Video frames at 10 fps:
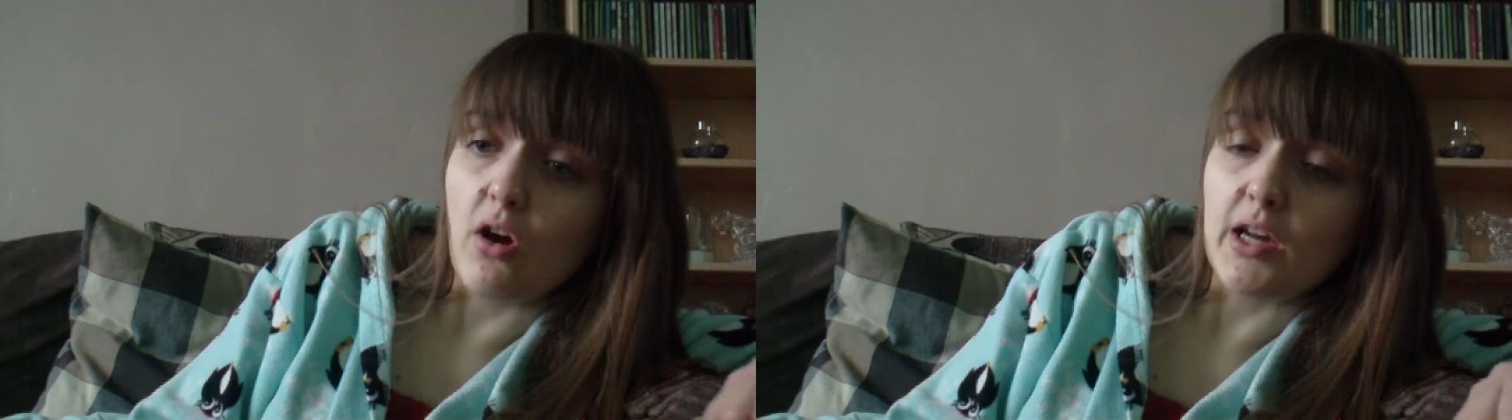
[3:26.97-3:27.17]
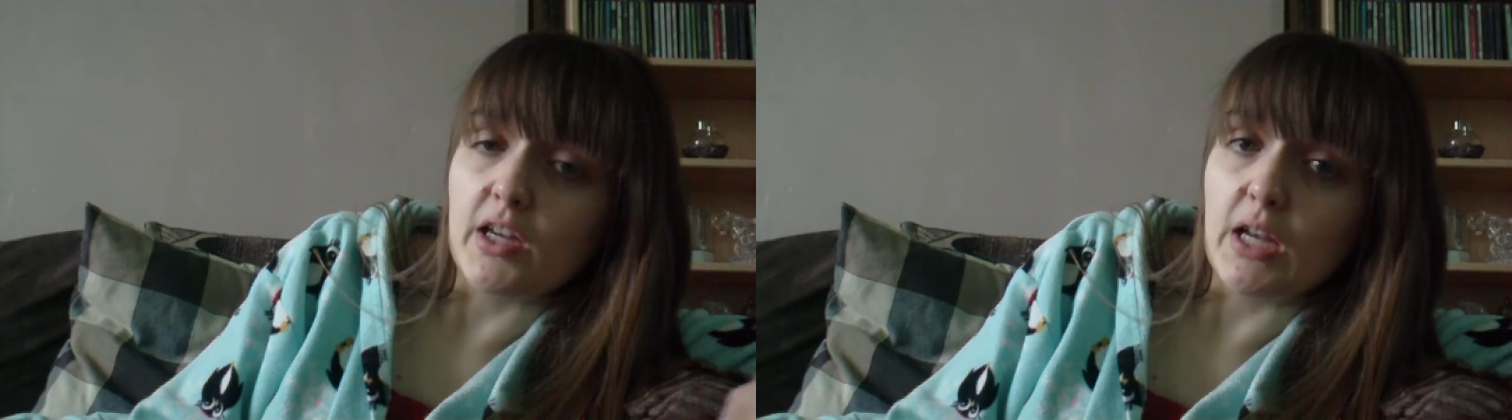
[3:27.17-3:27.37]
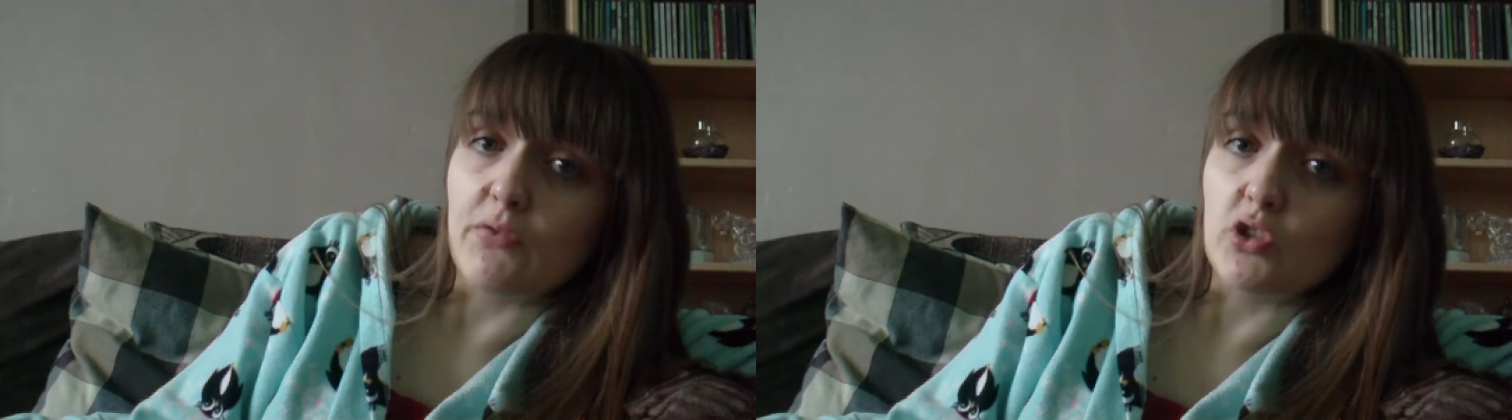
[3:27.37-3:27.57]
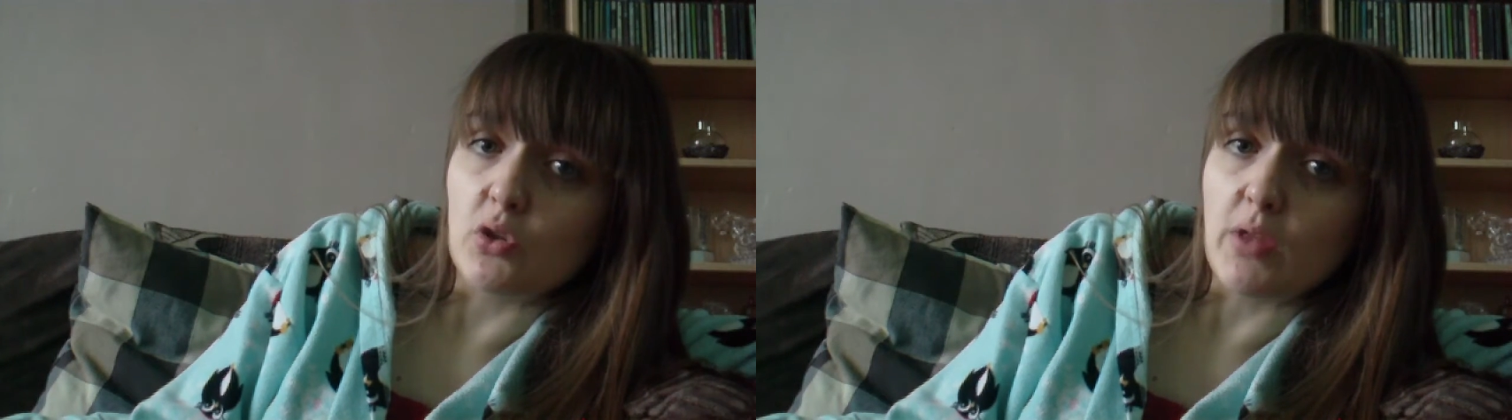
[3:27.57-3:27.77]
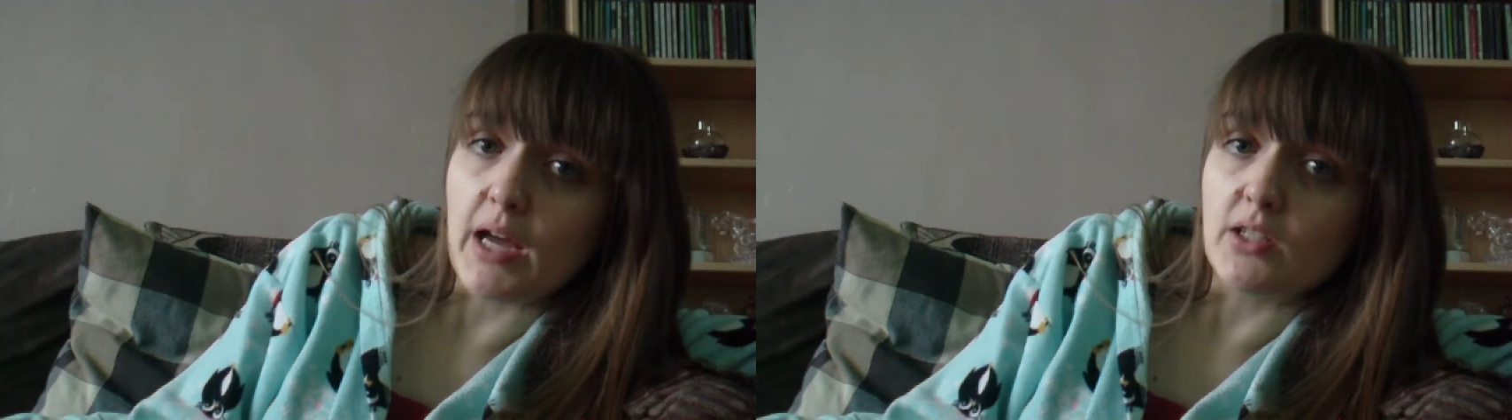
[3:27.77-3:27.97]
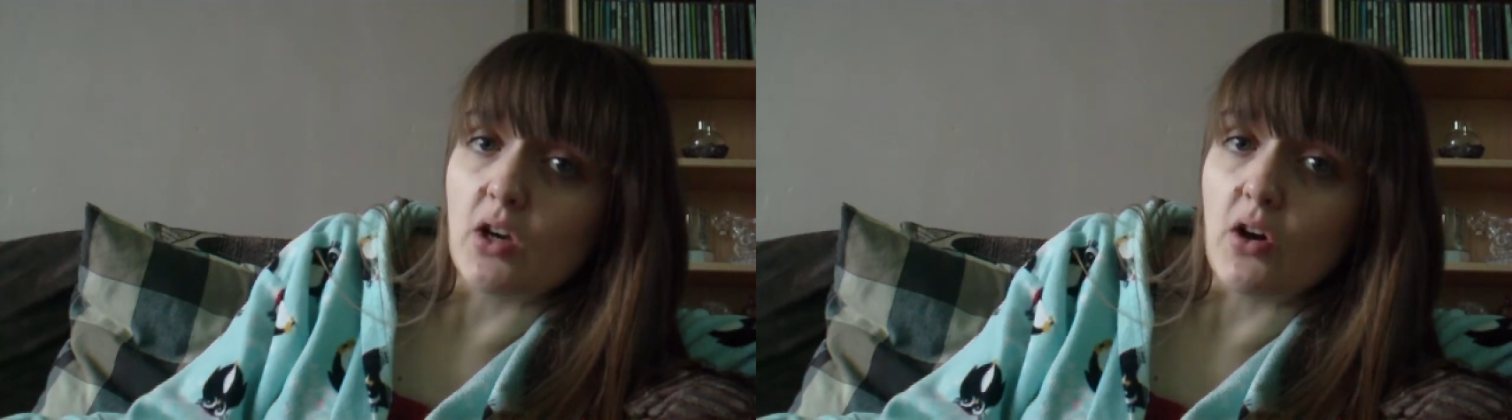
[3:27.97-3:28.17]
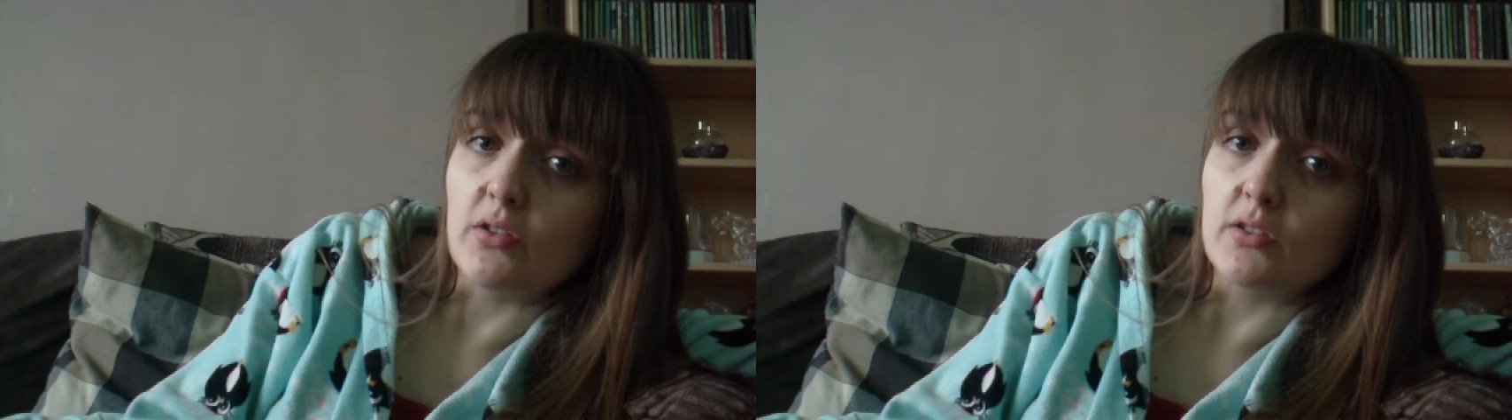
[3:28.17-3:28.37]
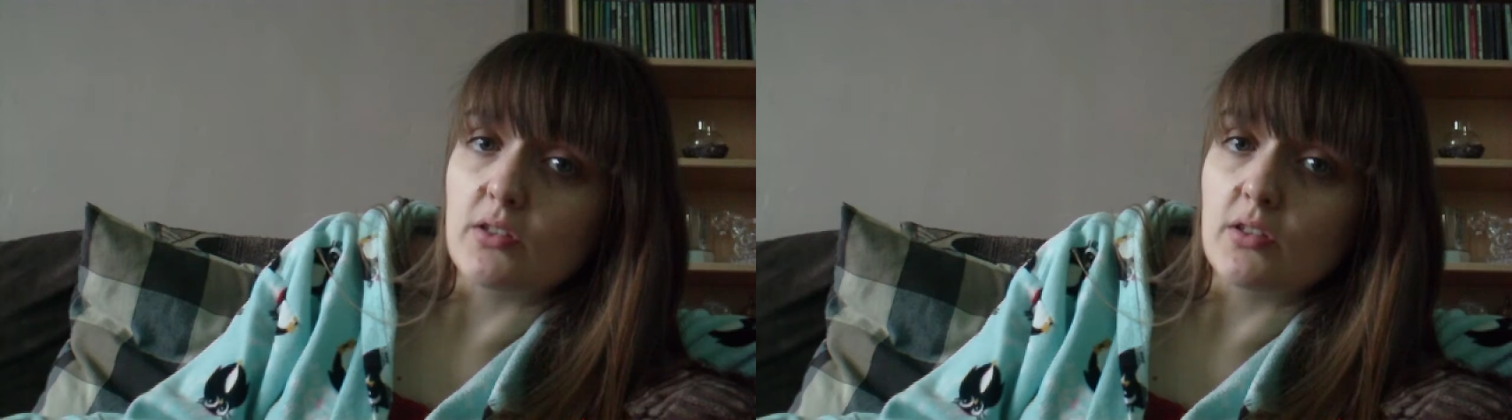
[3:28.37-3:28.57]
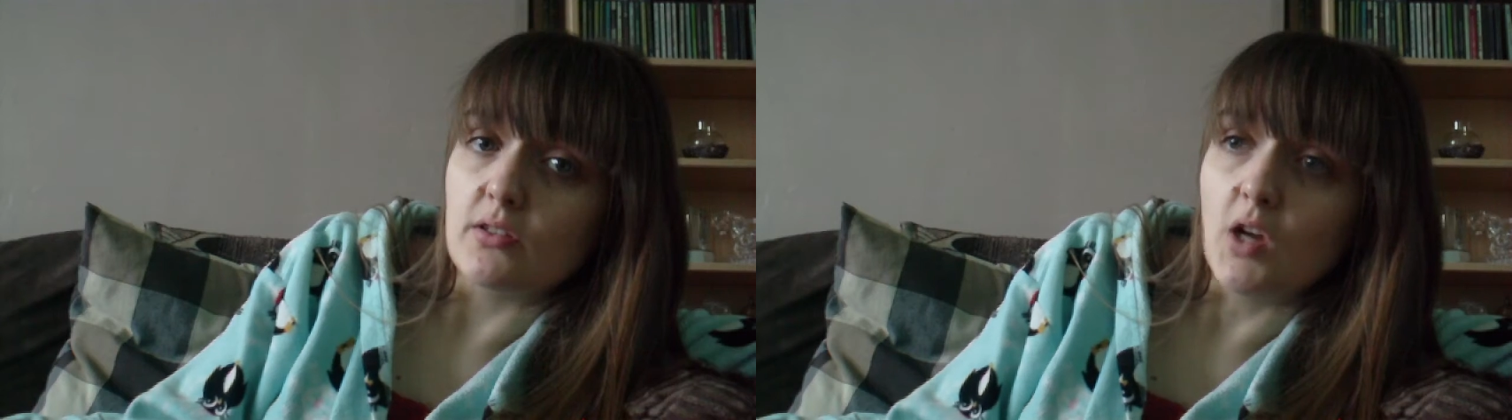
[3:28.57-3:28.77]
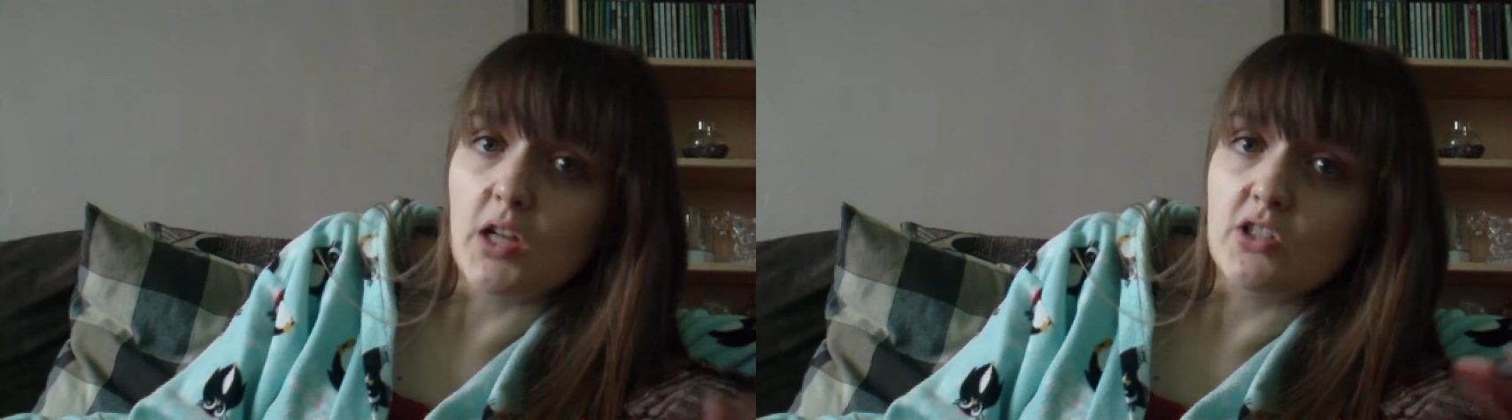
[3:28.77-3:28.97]
I could ever do that
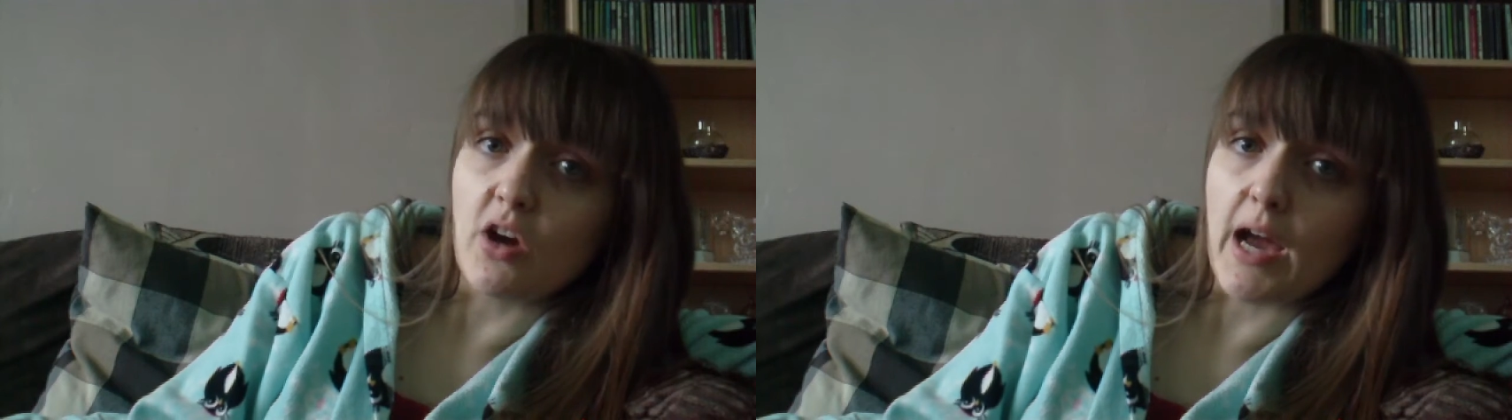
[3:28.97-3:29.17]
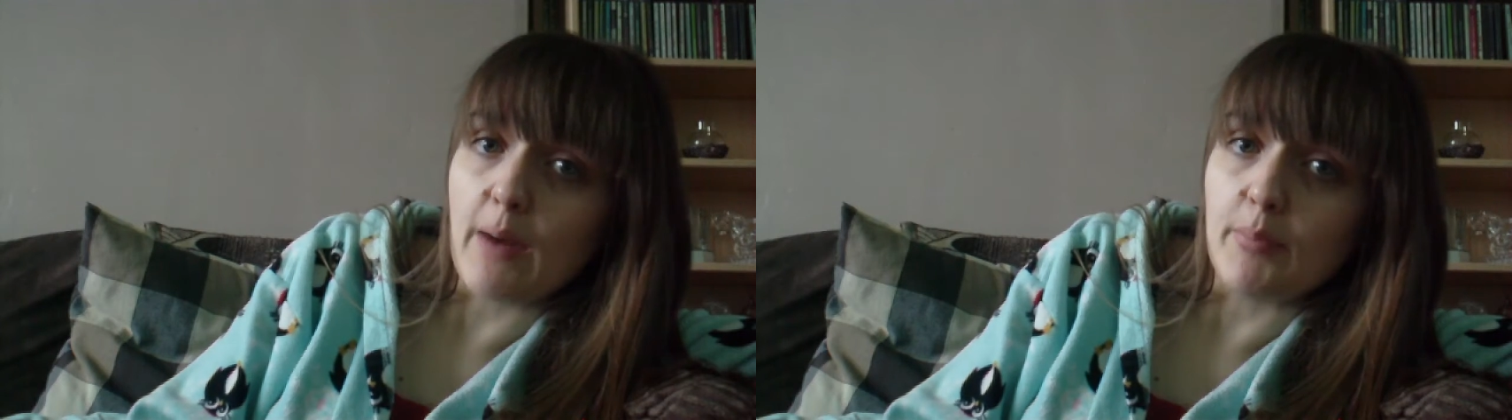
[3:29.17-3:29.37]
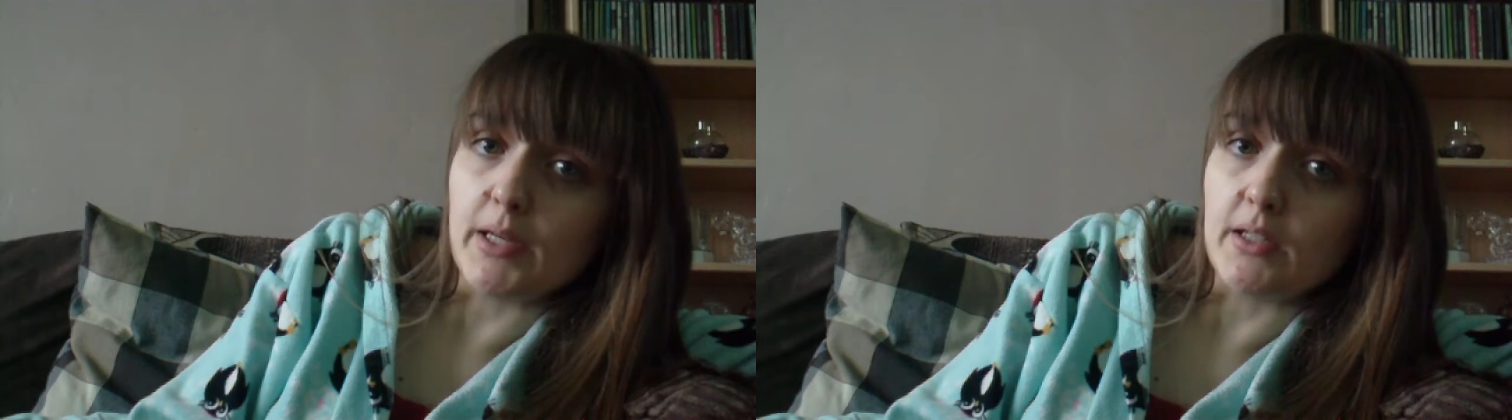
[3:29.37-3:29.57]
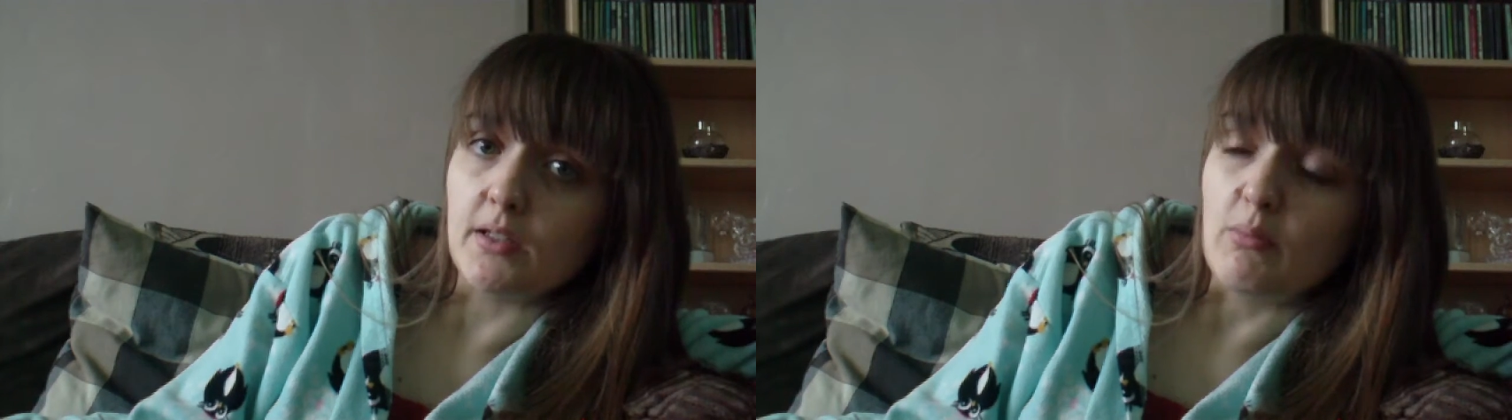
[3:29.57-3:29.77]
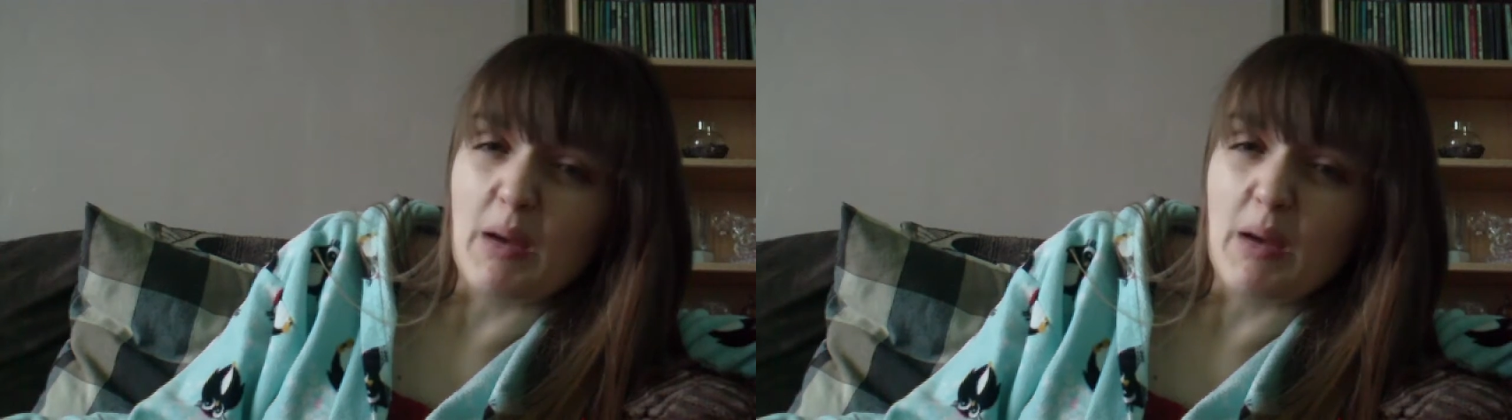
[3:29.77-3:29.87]
dance, I'd die happy.